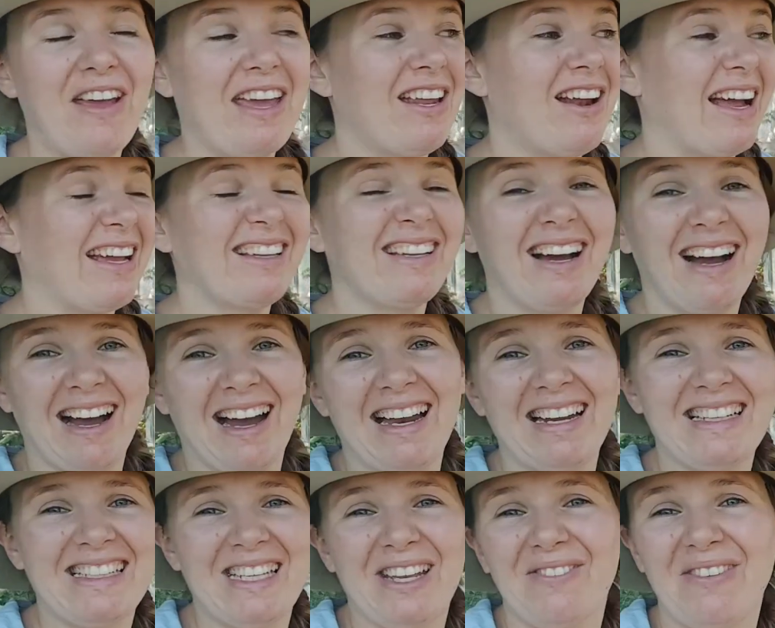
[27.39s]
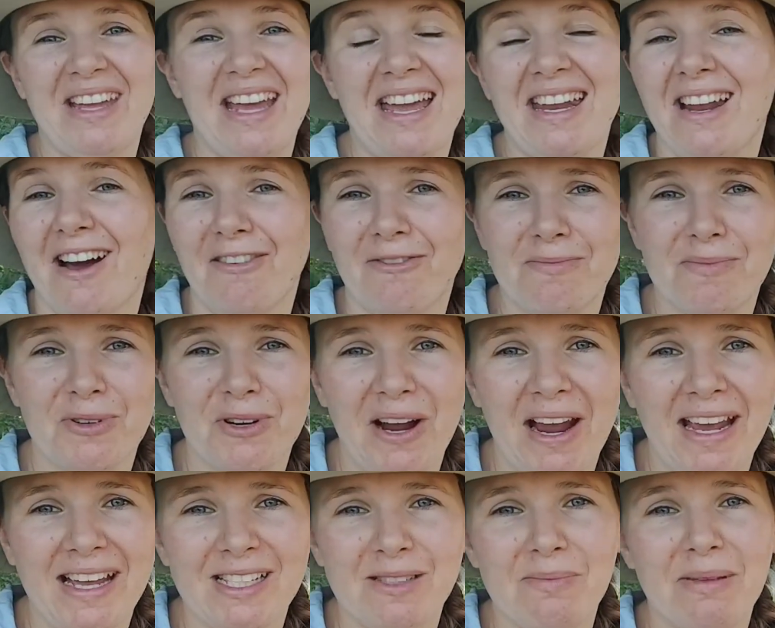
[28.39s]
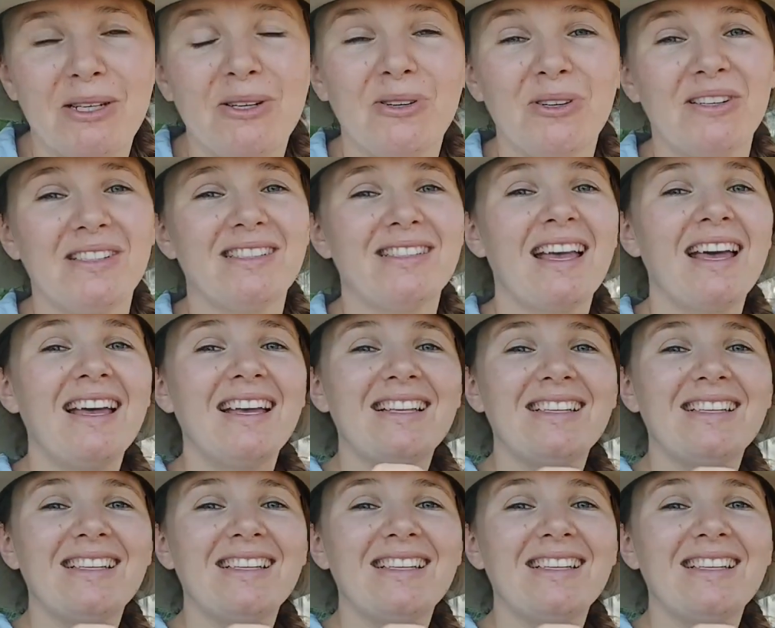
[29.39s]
and I can't give it enough praise because